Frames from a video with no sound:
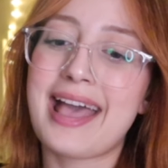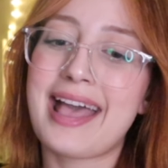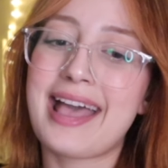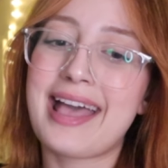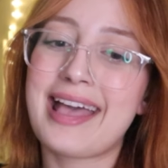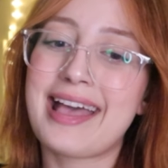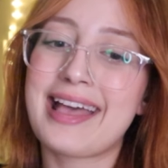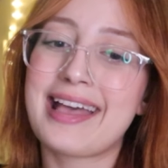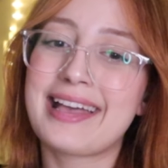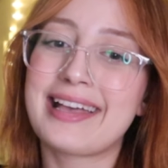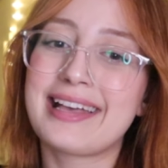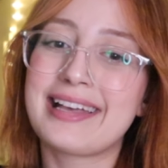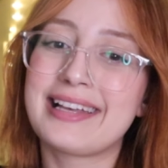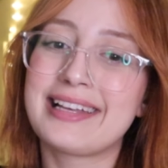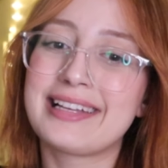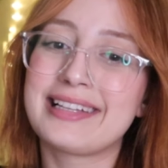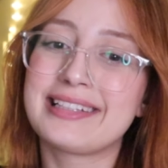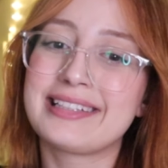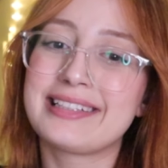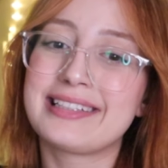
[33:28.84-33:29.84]

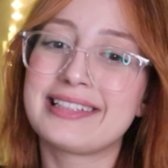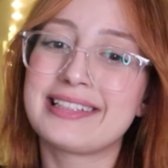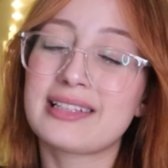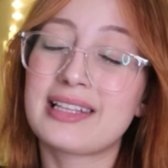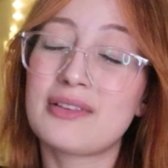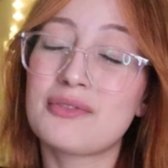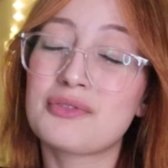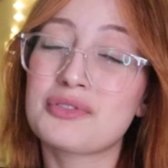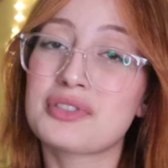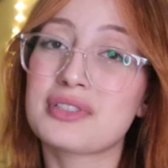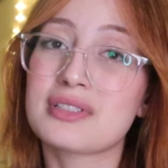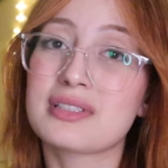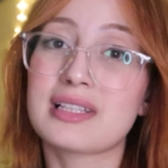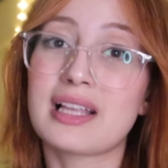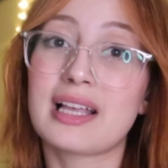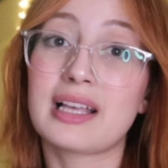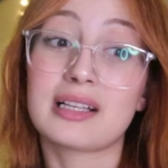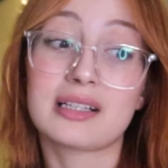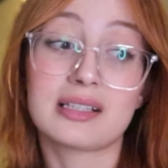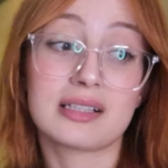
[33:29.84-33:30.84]
And he was just
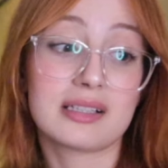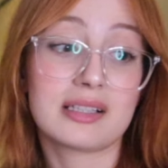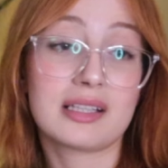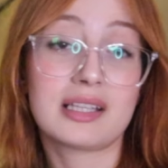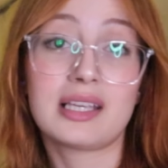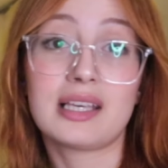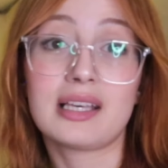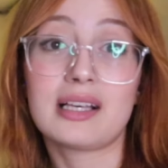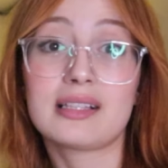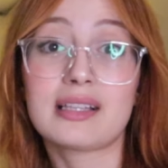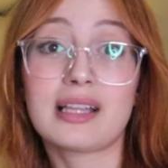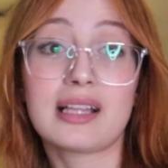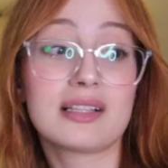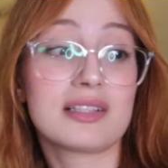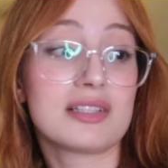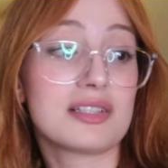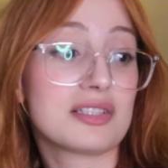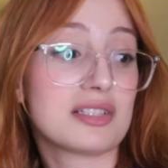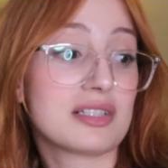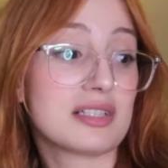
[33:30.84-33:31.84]
like killed, and
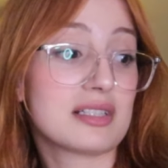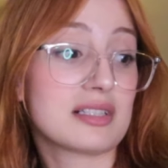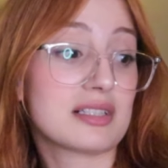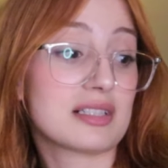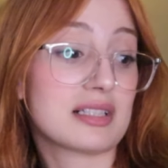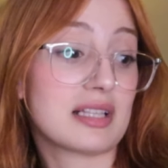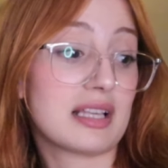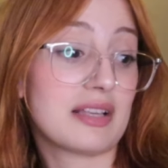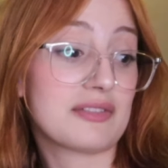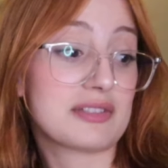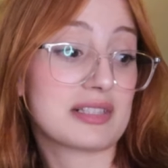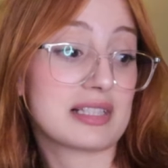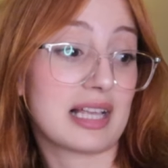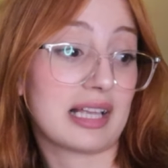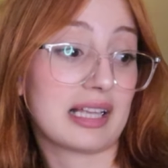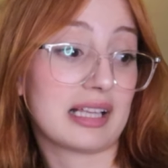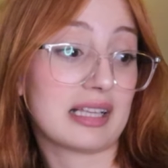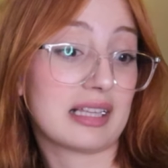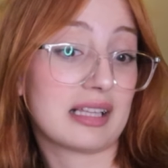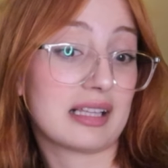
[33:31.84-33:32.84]
he, she, he was
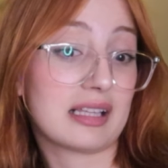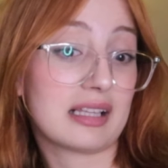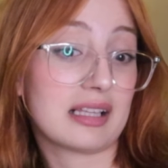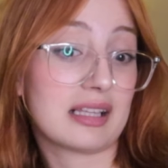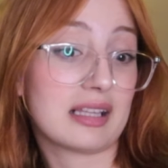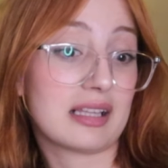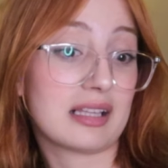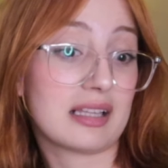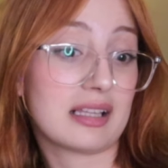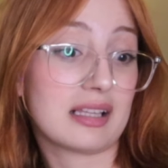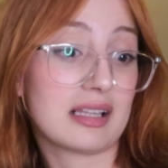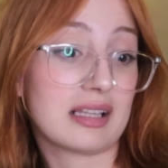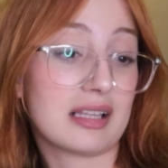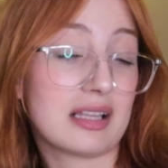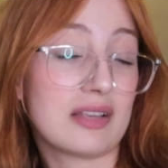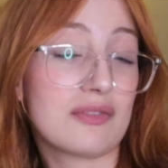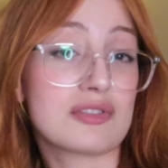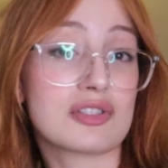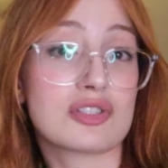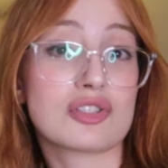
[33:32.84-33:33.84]
like,
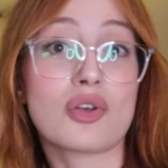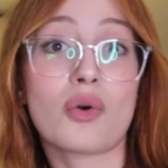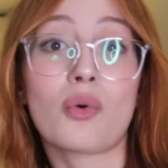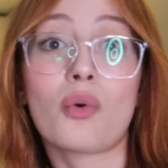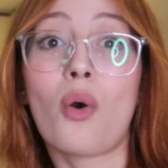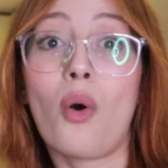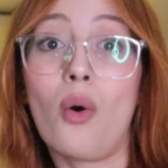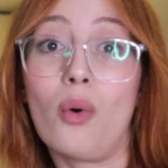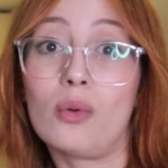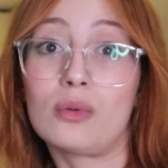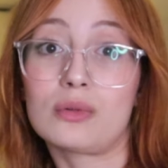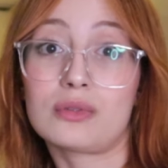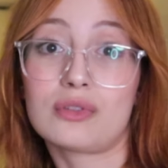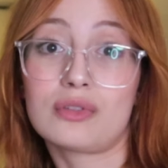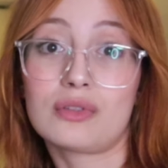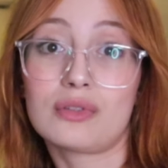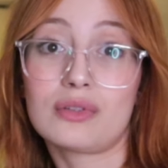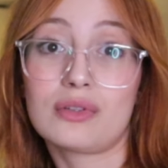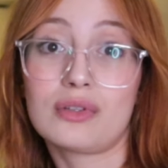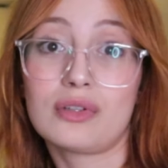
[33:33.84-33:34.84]
he was so cold,
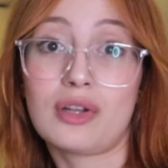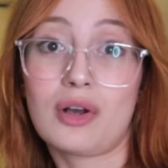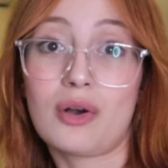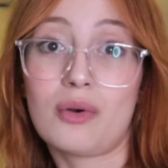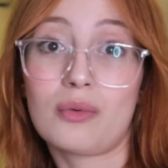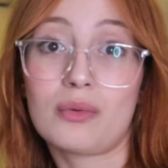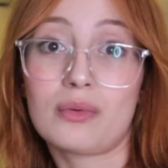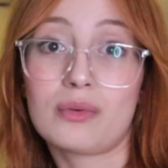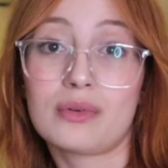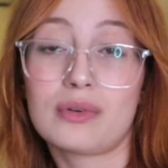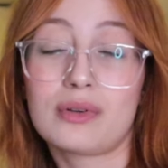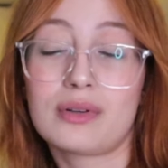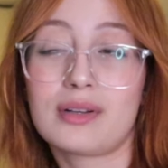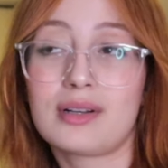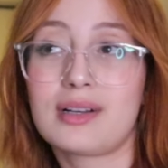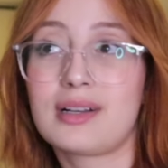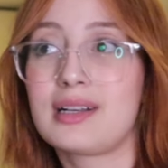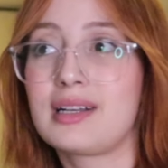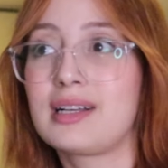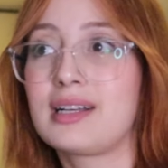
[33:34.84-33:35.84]
you know,
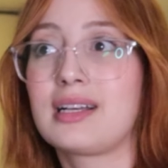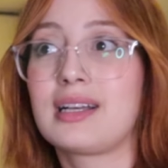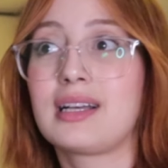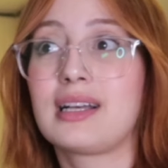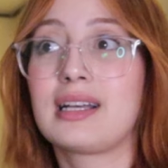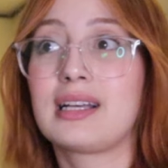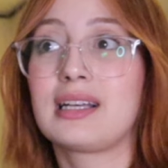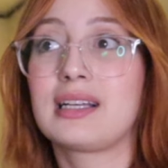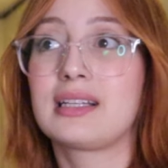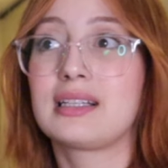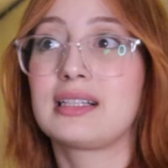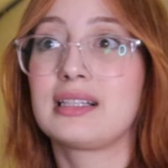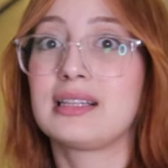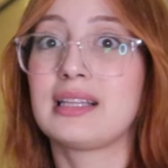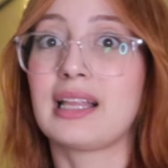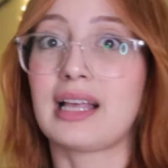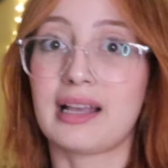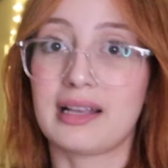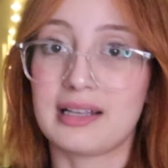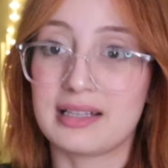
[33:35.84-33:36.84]

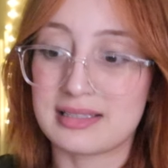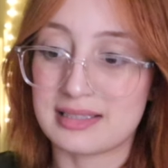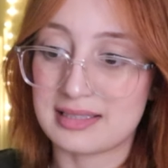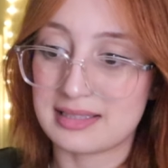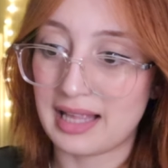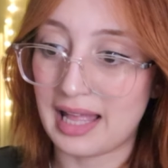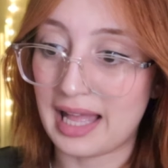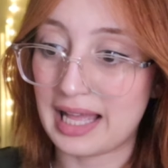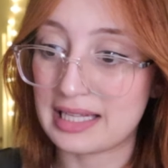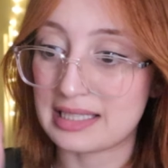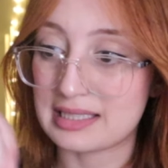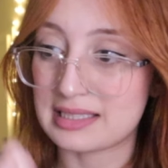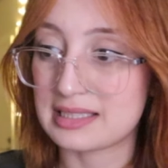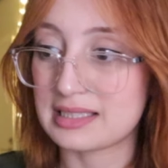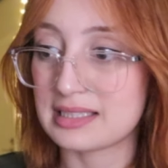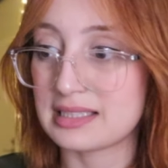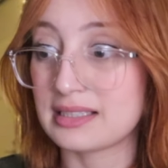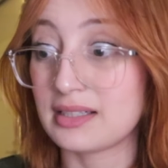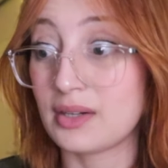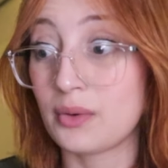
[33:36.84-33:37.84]
like his dad.
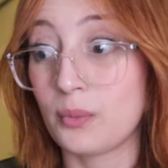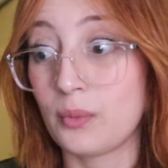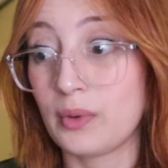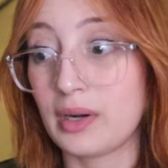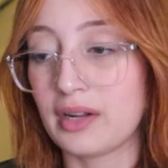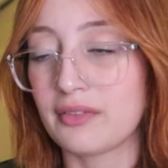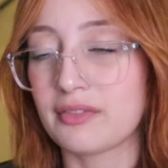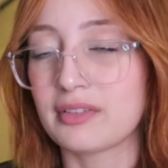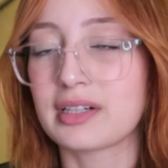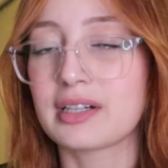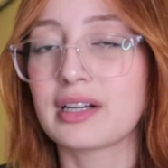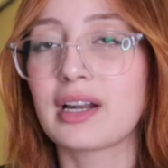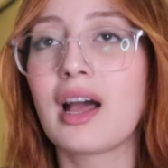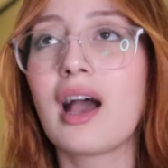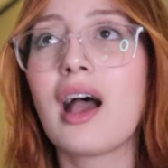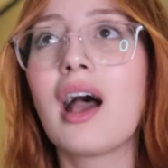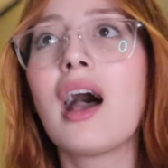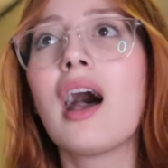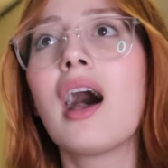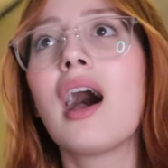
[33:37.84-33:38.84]
Whatever.
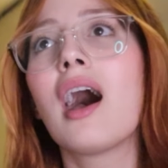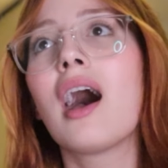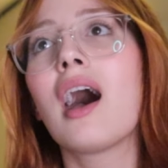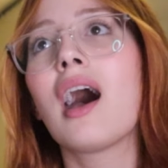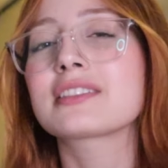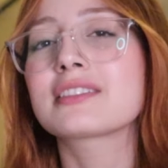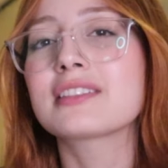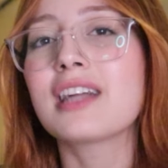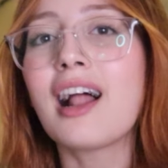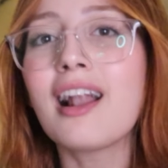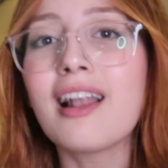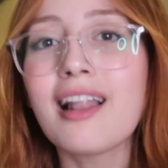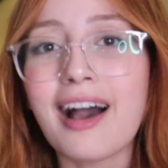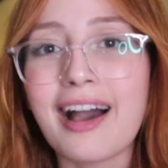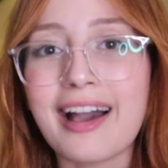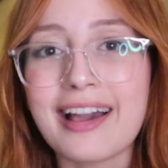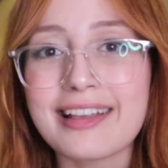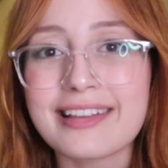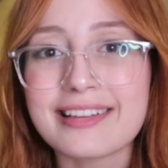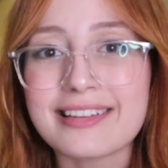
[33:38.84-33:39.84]

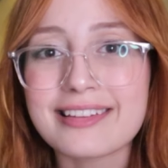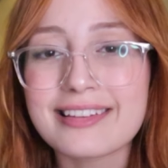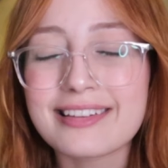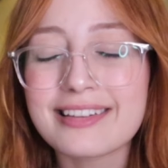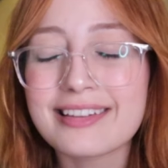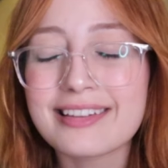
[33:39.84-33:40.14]
Starlight.